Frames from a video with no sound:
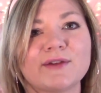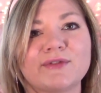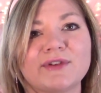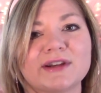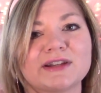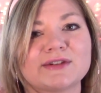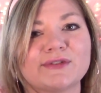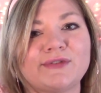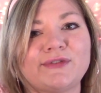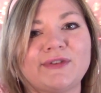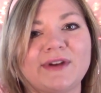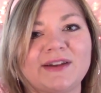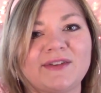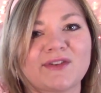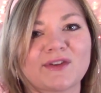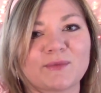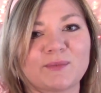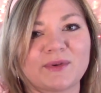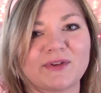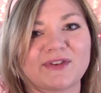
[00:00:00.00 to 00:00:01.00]
of like
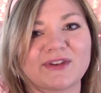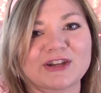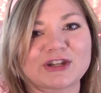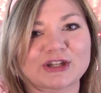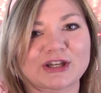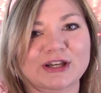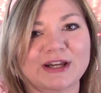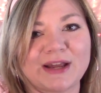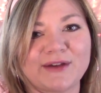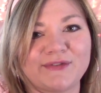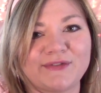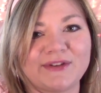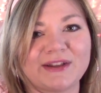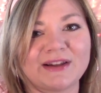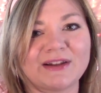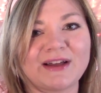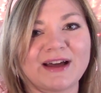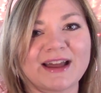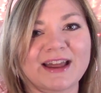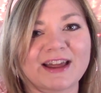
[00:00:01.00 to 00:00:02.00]
defensive position, I
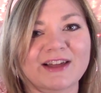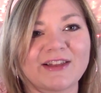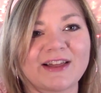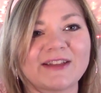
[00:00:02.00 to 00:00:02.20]
feel like.